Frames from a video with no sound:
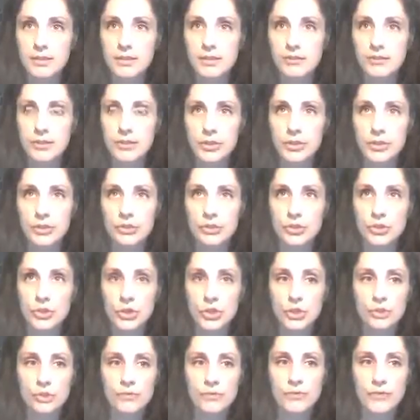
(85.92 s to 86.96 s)
well, there's
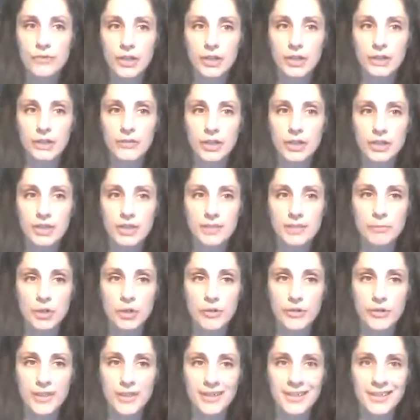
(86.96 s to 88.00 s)
two very, very
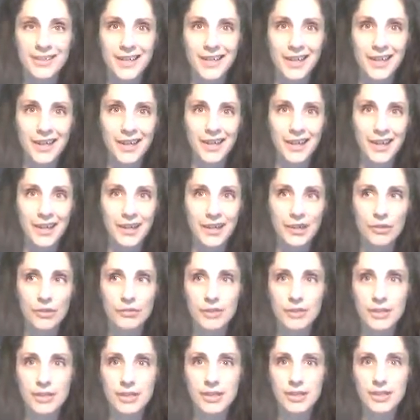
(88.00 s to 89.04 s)
small things. I don't
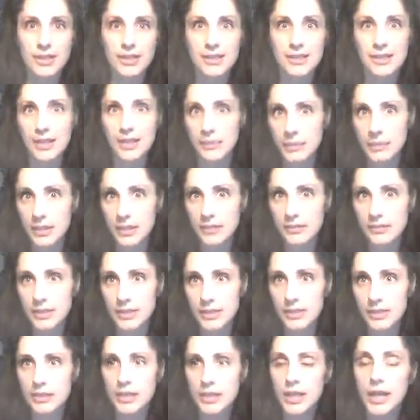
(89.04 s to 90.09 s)
really think it's that big of a
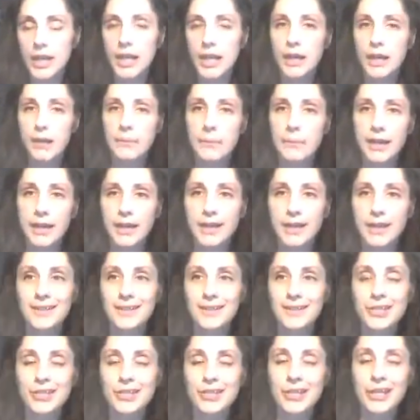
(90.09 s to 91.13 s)
deal,
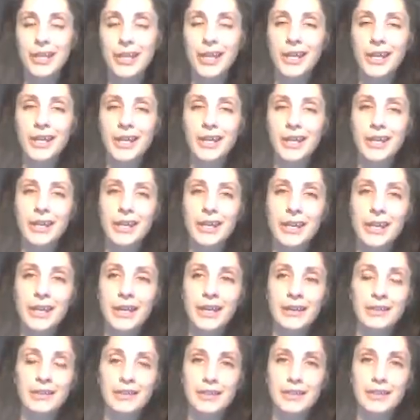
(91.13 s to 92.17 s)
but she can
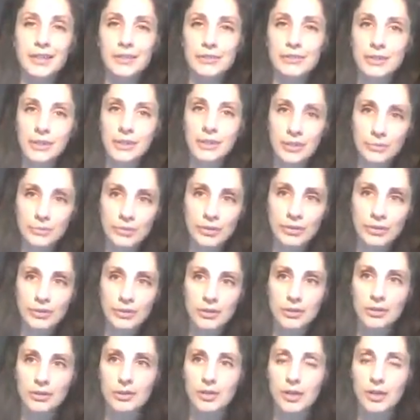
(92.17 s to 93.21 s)
get a little
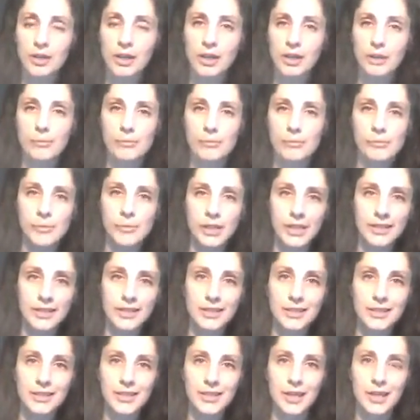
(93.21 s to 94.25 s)
liberal.
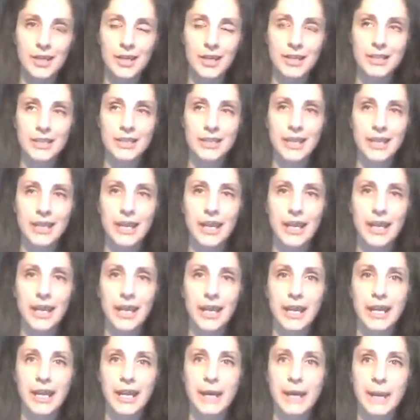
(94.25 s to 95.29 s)
It's not
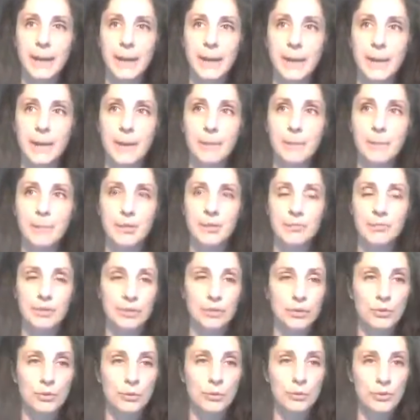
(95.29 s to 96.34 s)
a
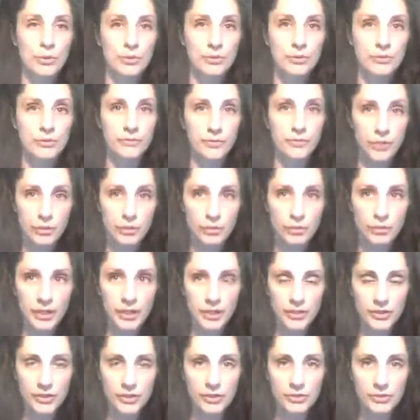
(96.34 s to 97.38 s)
biblical worldview
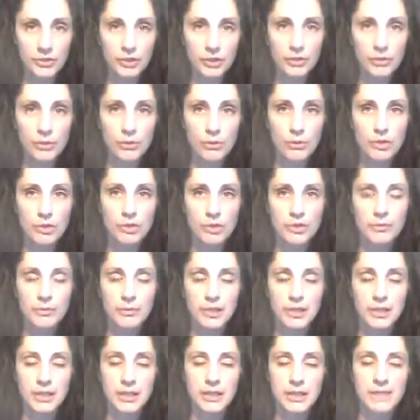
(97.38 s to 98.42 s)
history course,
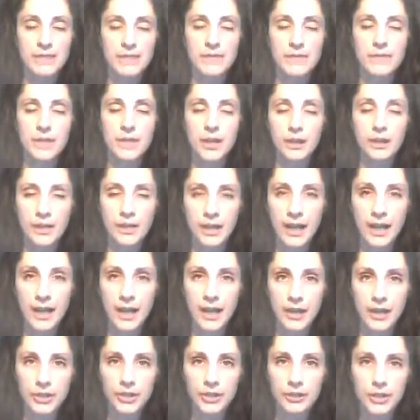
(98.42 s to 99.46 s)
but it is very
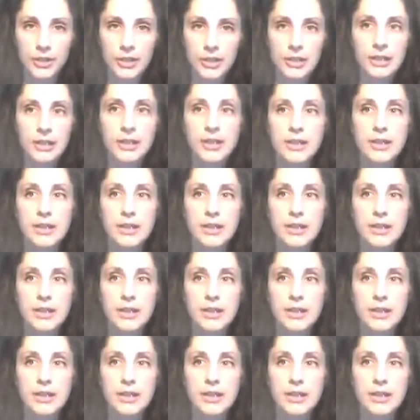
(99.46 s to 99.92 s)
accurate